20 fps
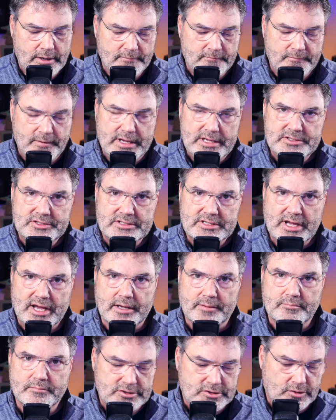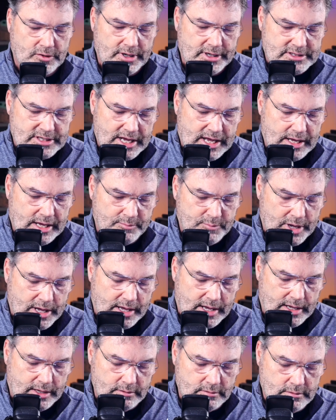FaceTime. So I tap
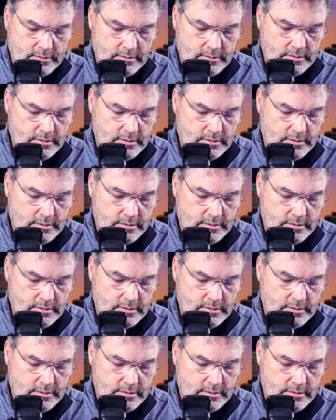on